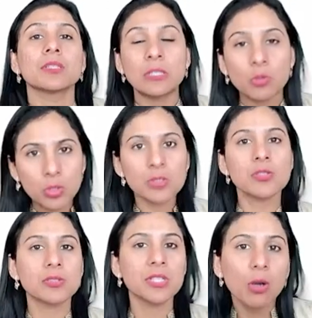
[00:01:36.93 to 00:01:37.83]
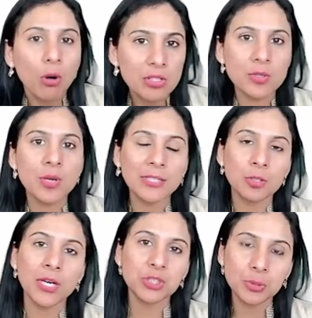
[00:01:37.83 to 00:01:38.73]
in oral surgery also, I
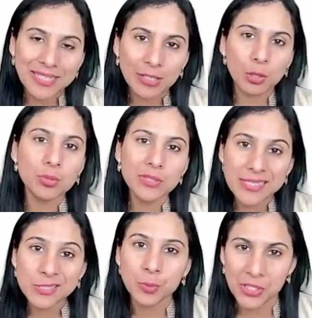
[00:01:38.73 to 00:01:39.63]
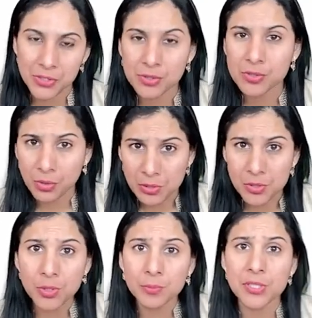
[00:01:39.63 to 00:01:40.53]
thought I should include these questions
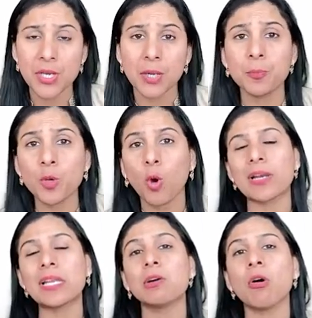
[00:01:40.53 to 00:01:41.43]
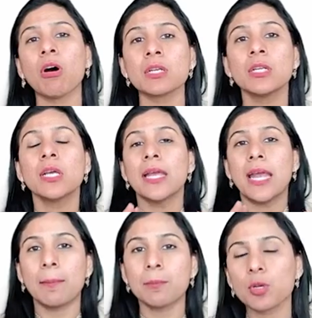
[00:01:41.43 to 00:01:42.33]
also, which are purely on
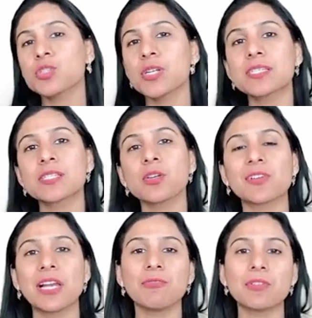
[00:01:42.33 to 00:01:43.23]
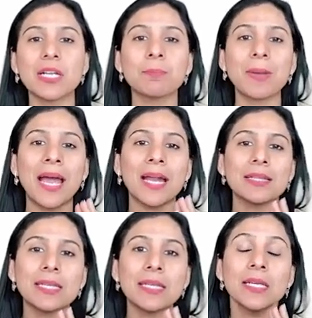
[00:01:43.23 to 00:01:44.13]
embryogenesis of cleft lip
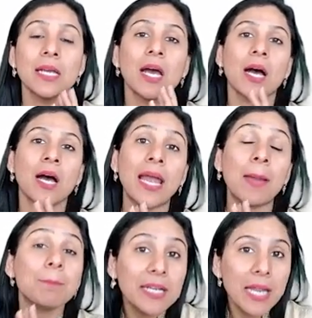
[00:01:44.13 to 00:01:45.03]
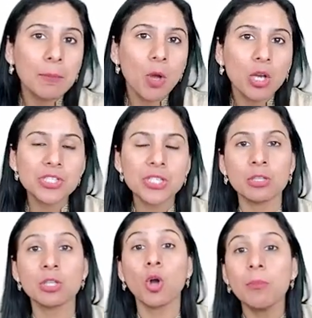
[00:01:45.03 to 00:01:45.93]
and the uh, epidemiology
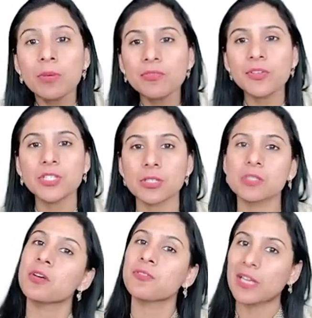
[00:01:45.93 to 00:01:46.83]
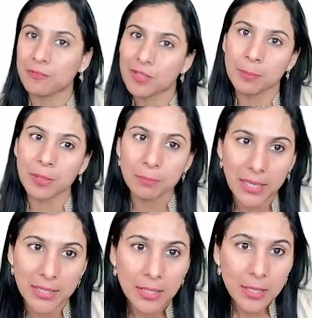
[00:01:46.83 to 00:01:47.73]
or the common features of cleft lip and
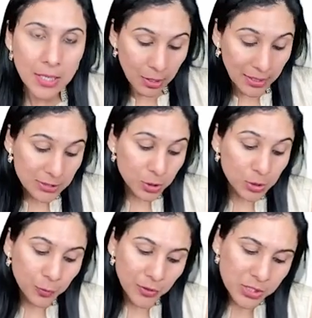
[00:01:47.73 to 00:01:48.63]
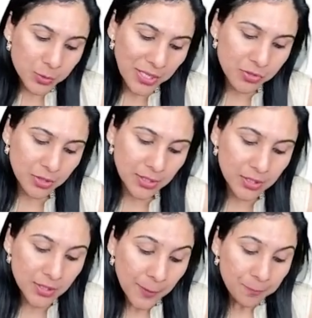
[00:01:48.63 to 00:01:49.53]
palate. All right. So the first question
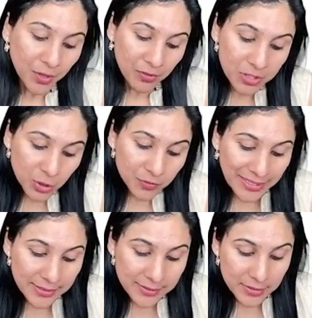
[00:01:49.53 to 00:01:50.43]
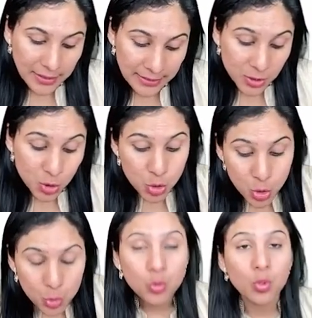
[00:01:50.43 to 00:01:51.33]
is which of these is
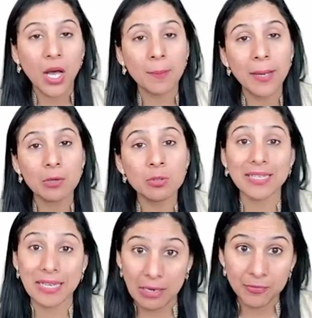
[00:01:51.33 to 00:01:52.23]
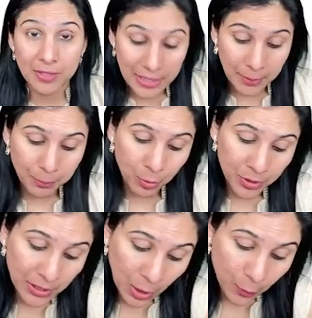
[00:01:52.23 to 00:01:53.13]
true about cleft lip
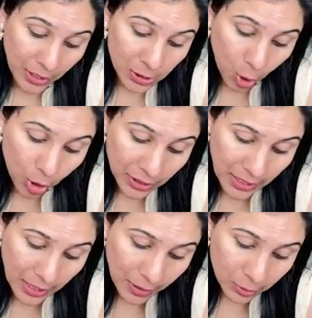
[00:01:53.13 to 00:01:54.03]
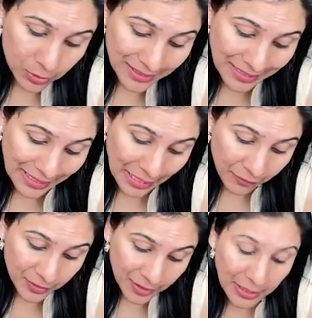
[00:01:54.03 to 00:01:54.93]
okay now we are talking about
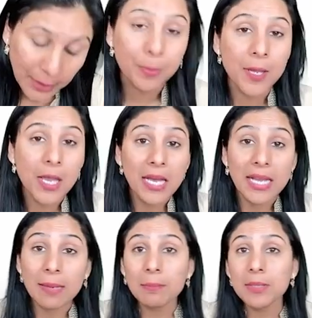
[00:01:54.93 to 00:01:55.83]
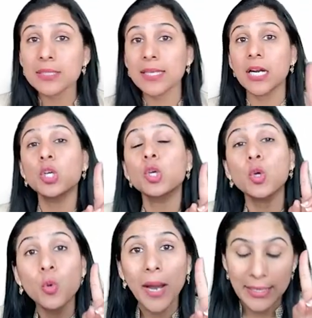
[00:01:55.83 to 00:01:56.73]
cleft lip remember there are
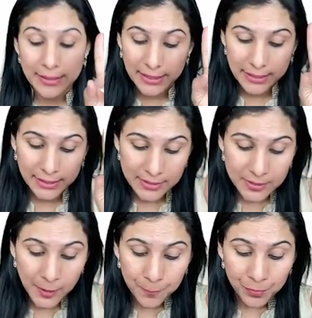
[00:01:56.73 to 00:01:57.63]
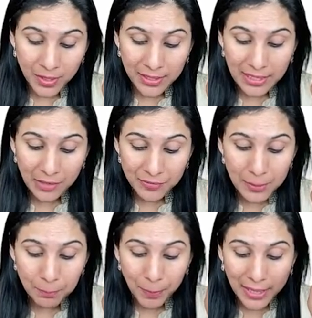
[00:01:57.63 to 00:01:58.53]
two entities cleft
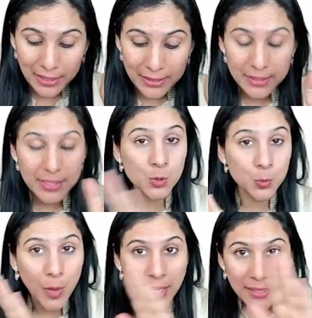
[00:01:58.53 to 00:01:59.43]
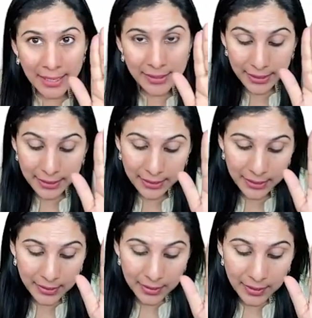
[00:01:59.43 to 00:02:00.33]
lip palate is one
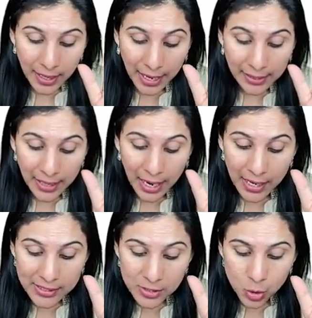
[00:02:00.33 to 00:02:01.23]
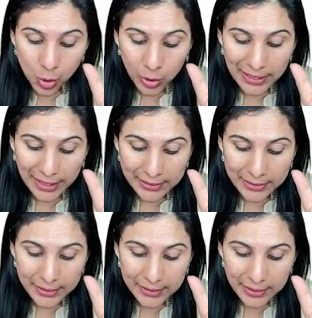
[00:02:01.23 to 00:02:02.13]
entity and
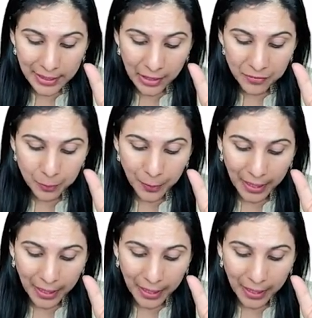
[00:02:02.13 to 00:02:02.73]
isolated cleft